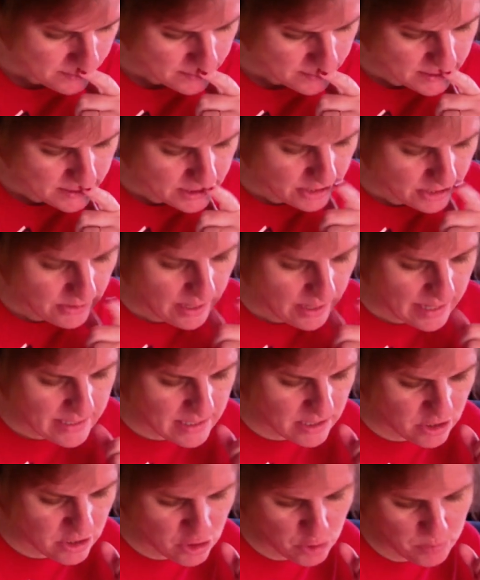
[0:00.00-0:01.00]
So that
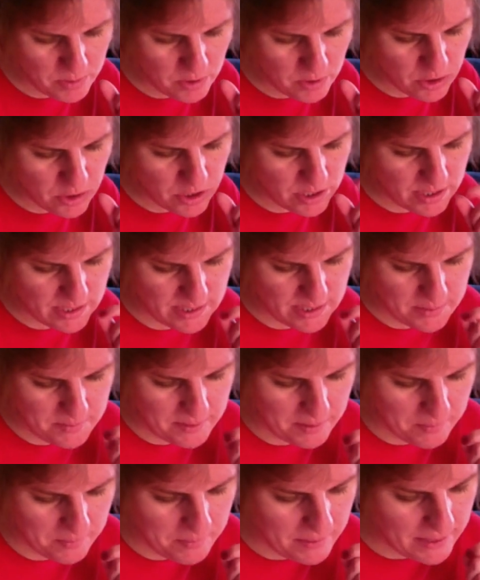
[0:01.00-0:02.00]
distribution is a
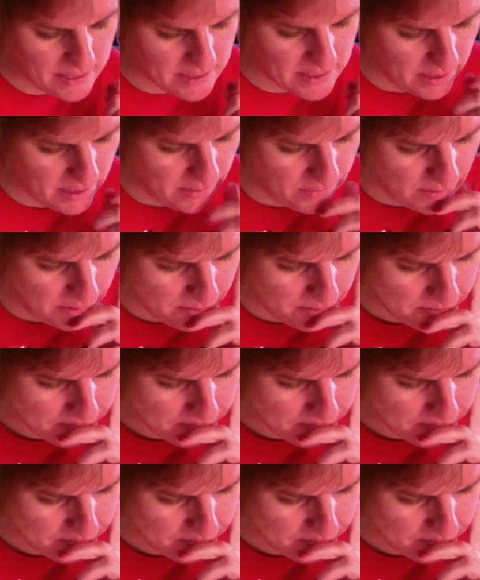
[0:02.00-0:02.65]
big piece of it.